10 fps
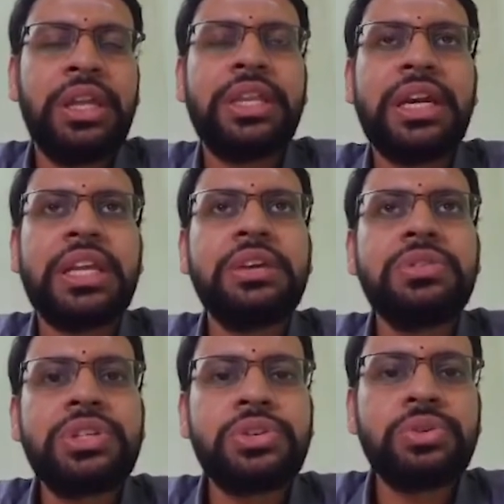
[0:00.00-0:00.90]
That
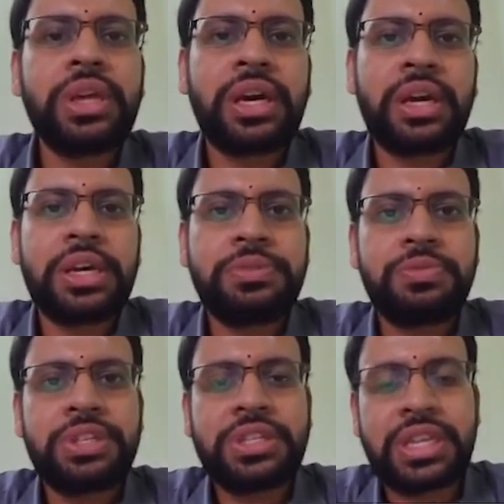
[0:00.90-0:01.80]
gives you the
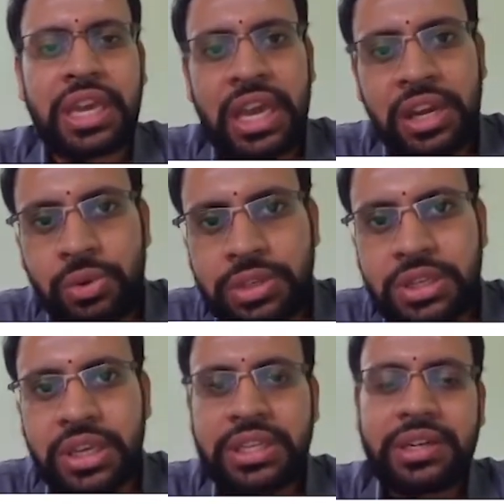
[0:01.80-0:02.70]
this is again
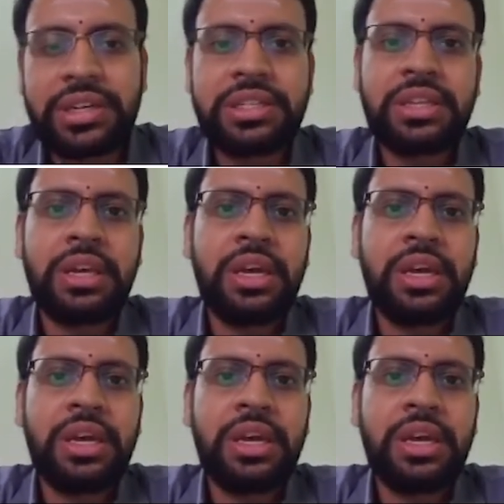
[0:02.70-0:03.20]
uses X-rays.